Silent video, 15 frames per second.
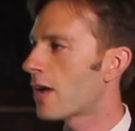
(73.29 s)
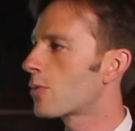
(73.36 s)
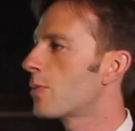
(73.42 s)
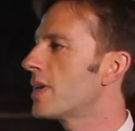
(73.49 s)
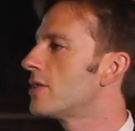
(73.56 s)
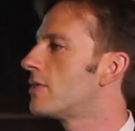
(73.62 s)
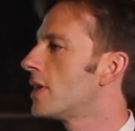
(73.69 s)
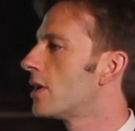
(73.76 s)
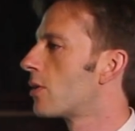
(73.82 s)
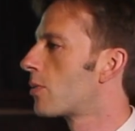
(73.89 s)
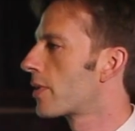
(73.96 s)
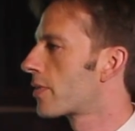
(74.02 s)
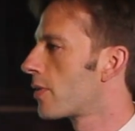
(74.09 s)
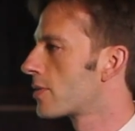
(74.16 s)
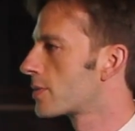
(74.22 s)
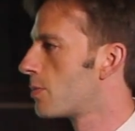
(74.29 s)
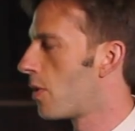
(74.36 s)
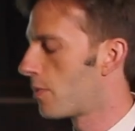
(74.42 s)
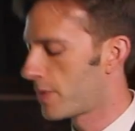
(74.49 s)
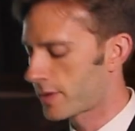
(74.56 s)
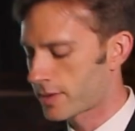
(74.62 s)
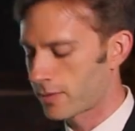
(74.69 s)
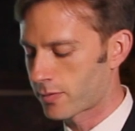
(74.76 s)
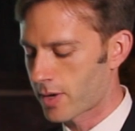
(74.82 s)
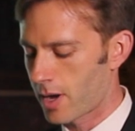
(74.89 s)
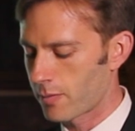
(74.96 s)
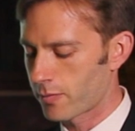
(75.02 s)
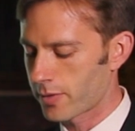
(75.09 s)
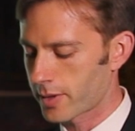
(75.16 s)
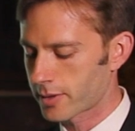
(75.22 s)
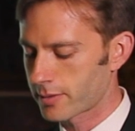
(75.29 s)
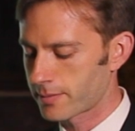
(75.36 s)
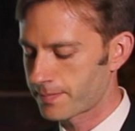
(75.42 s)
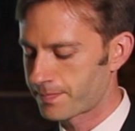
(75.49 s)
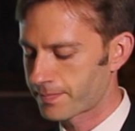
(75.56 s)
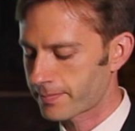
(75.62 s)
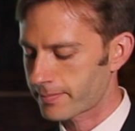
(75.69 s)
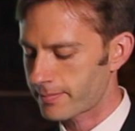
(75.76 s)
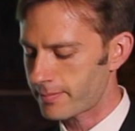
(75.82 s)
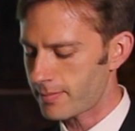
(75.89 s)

How do we deal with those moments of conflict?